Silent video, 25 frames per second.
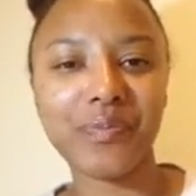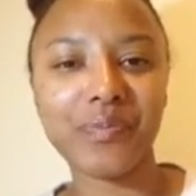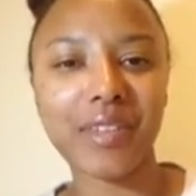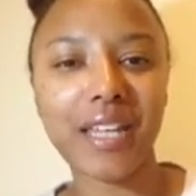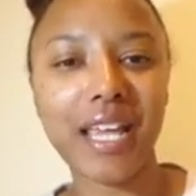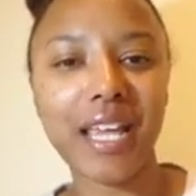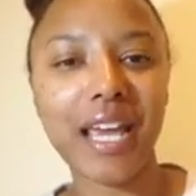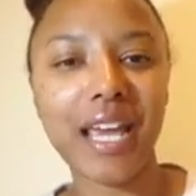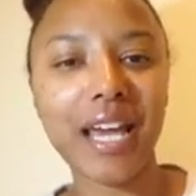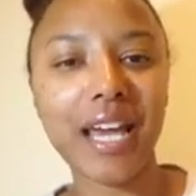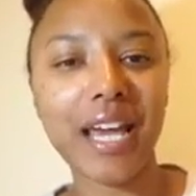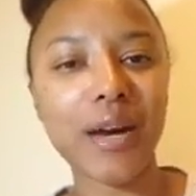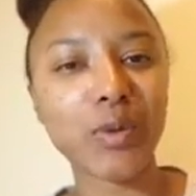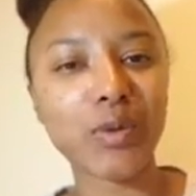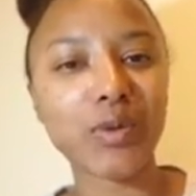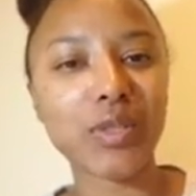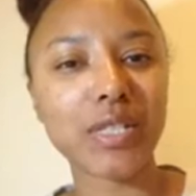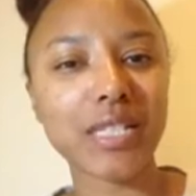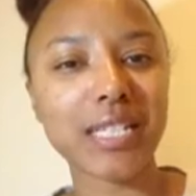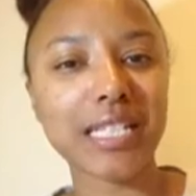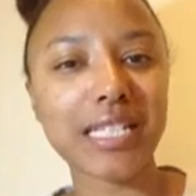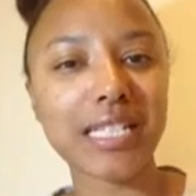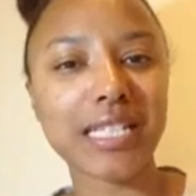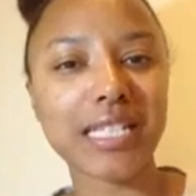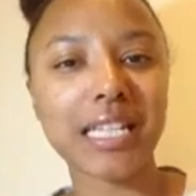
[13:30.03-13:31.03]
we'll
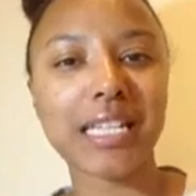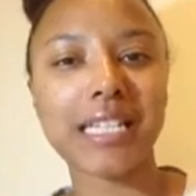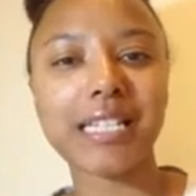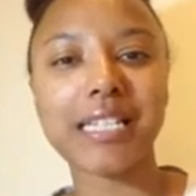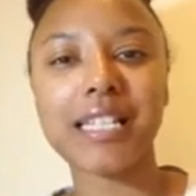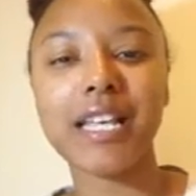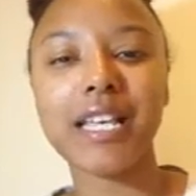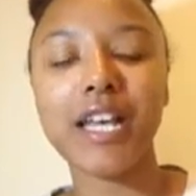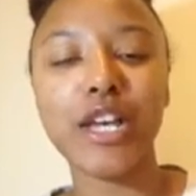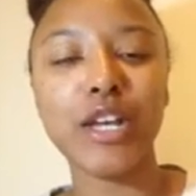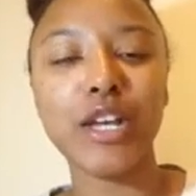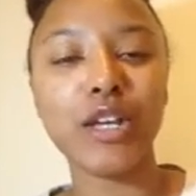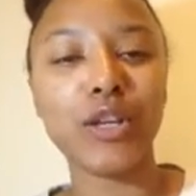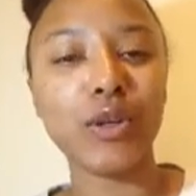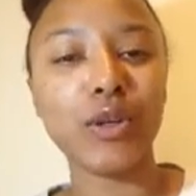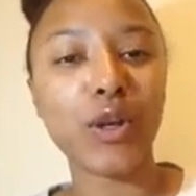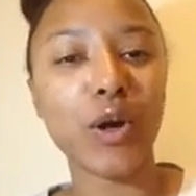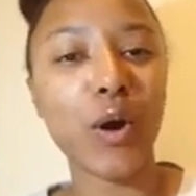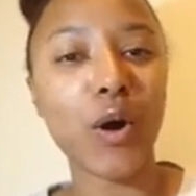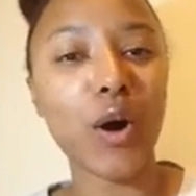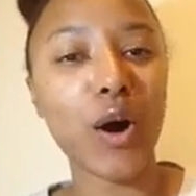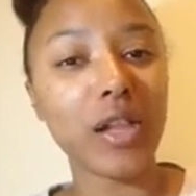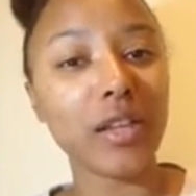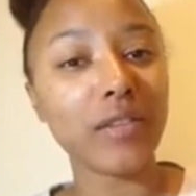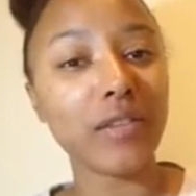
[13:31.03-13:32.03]
discuss,
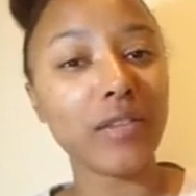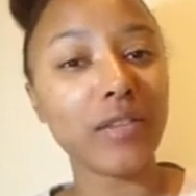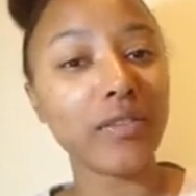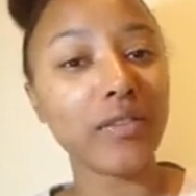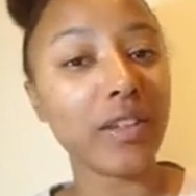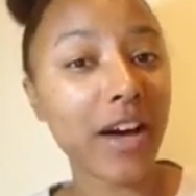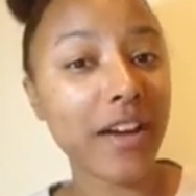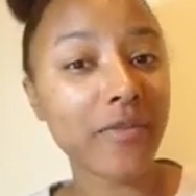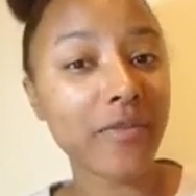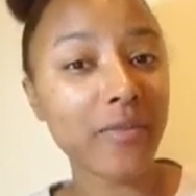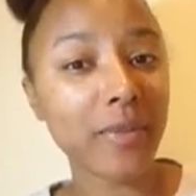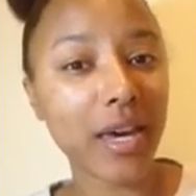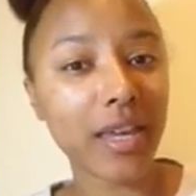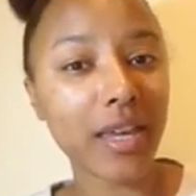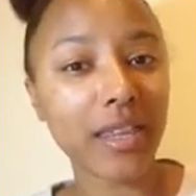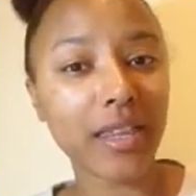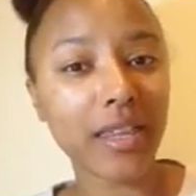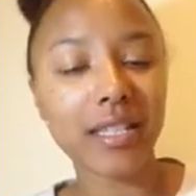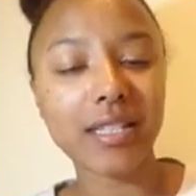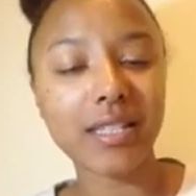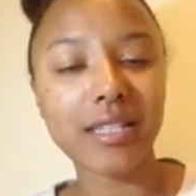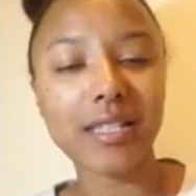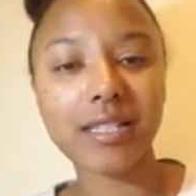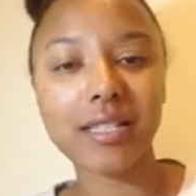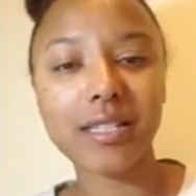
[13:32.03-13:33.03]
all of the 5
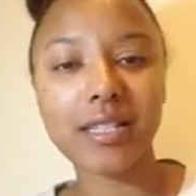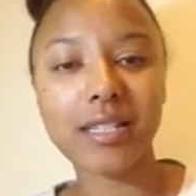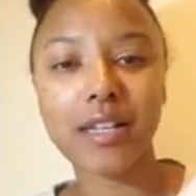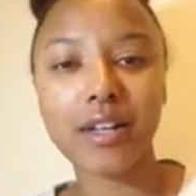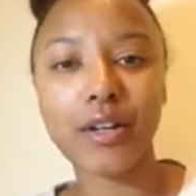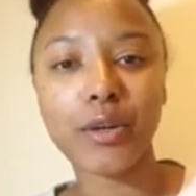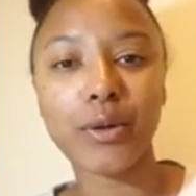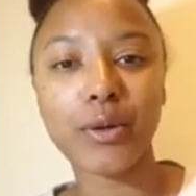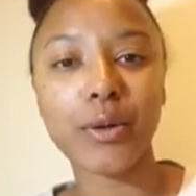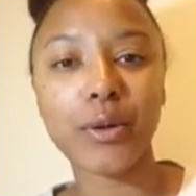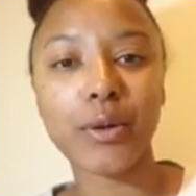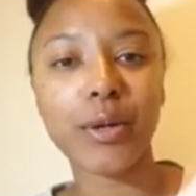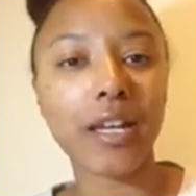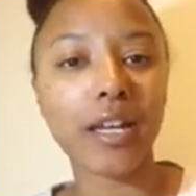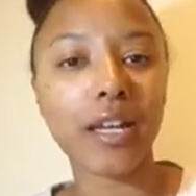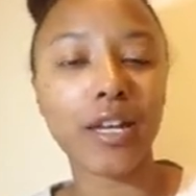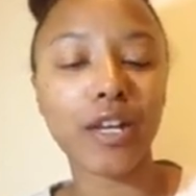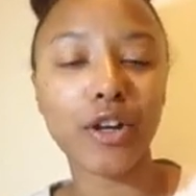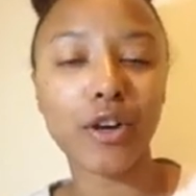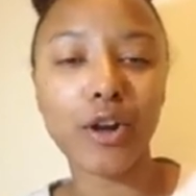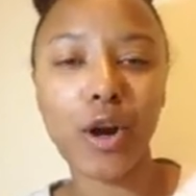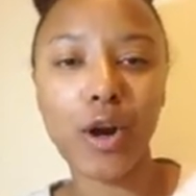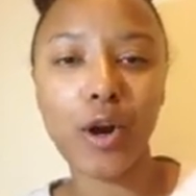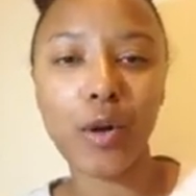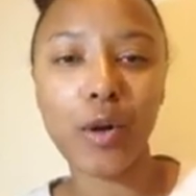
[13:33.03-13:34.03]
methods, the creating
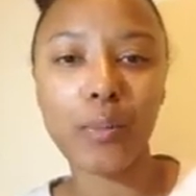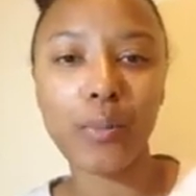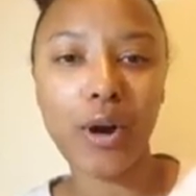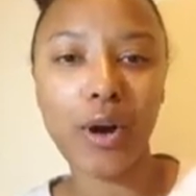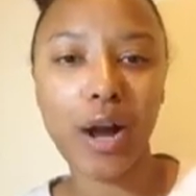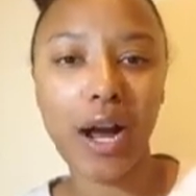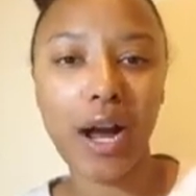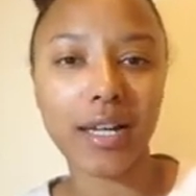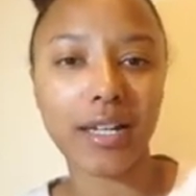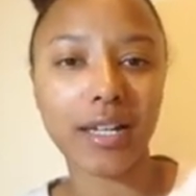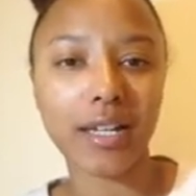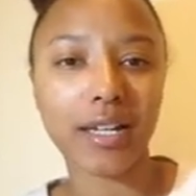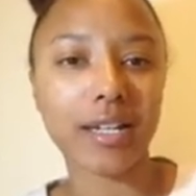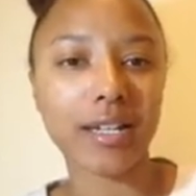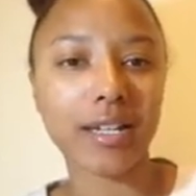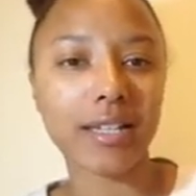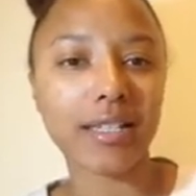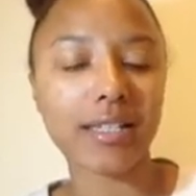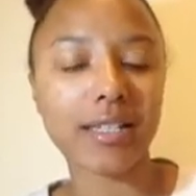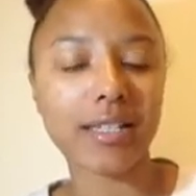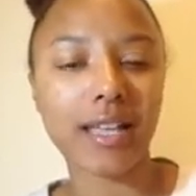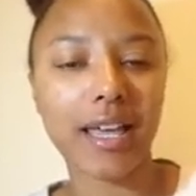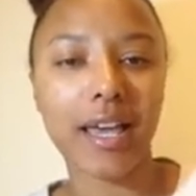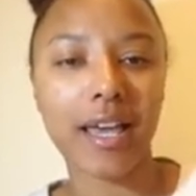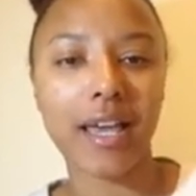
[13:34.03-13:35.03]
your own
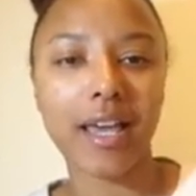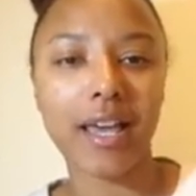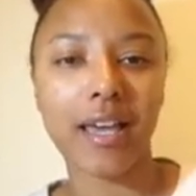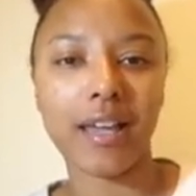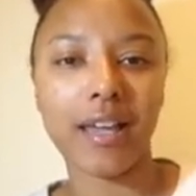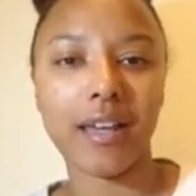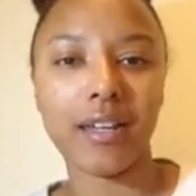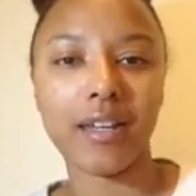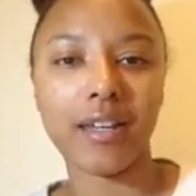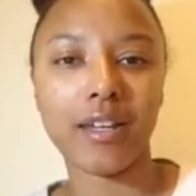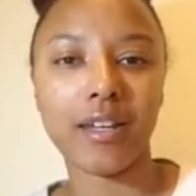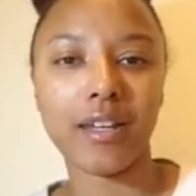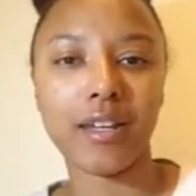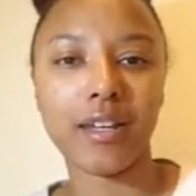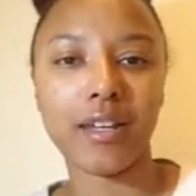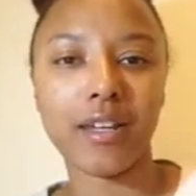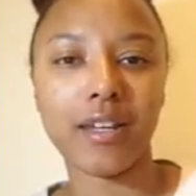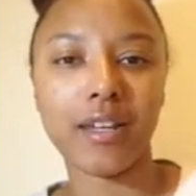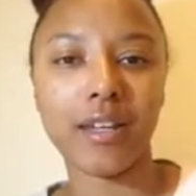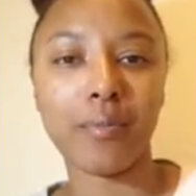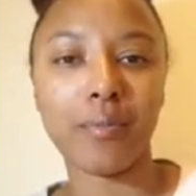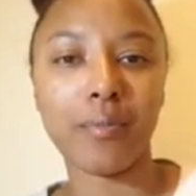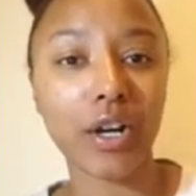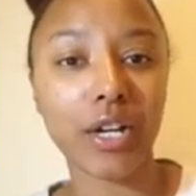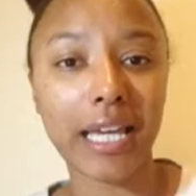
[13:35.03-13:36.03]
products and
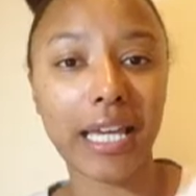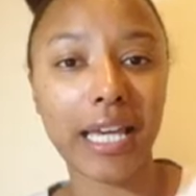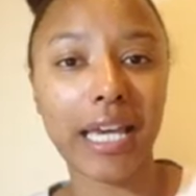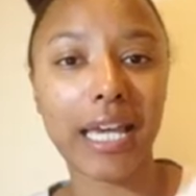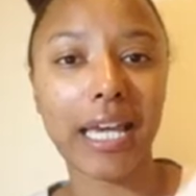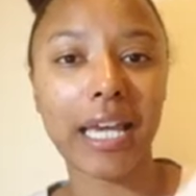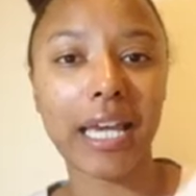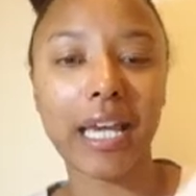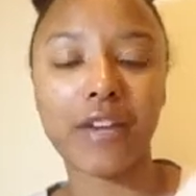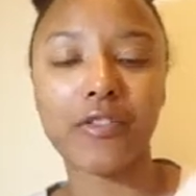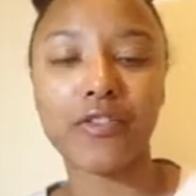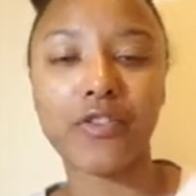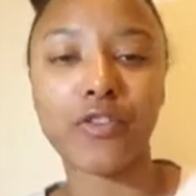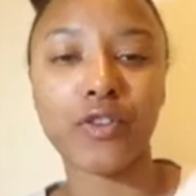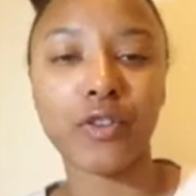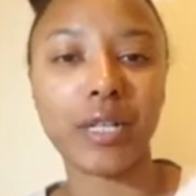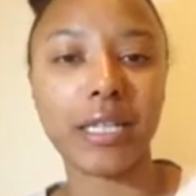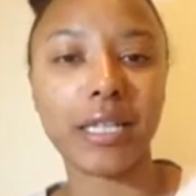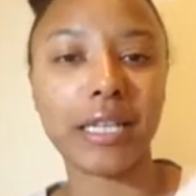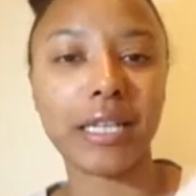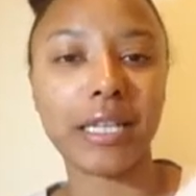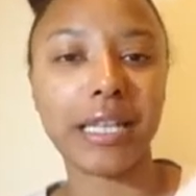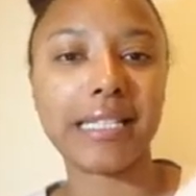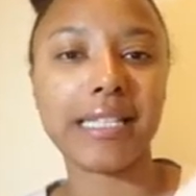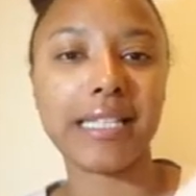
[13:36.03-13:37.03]
blogging and
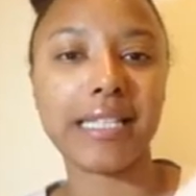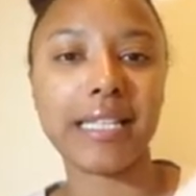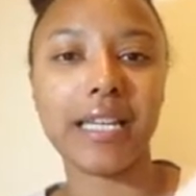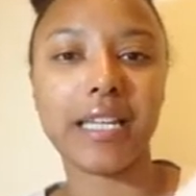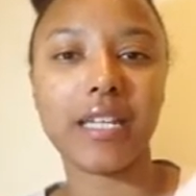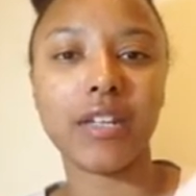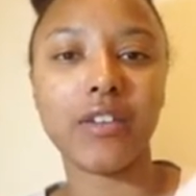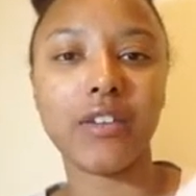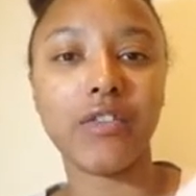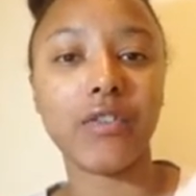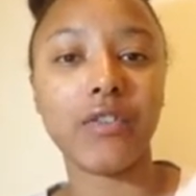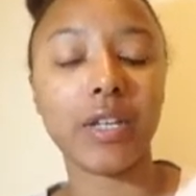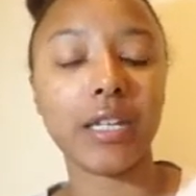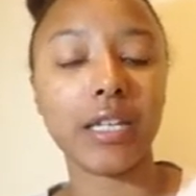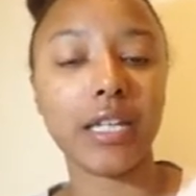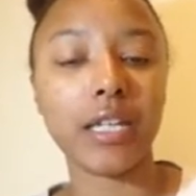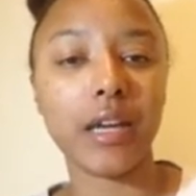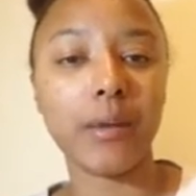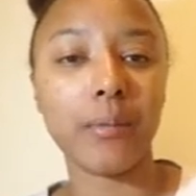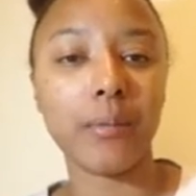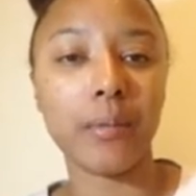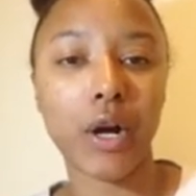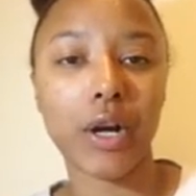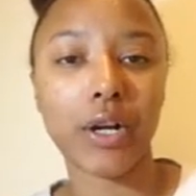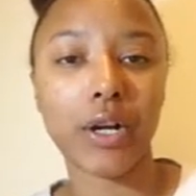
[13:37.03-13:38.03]
freelancing and
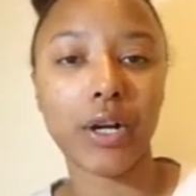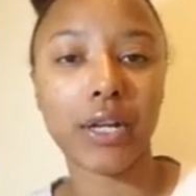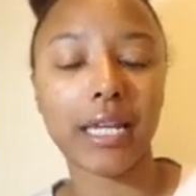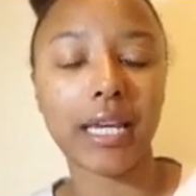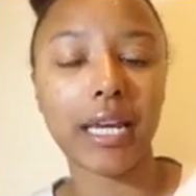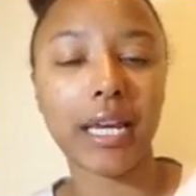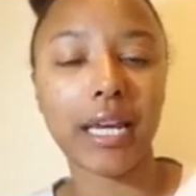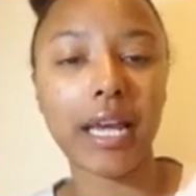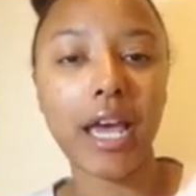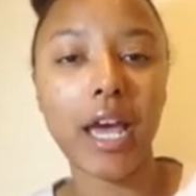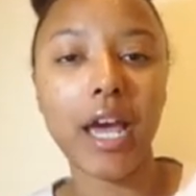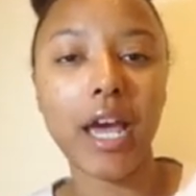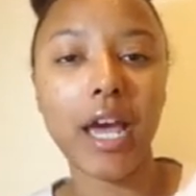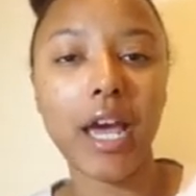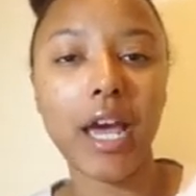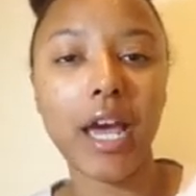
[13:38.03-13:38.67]
affiliate marketing.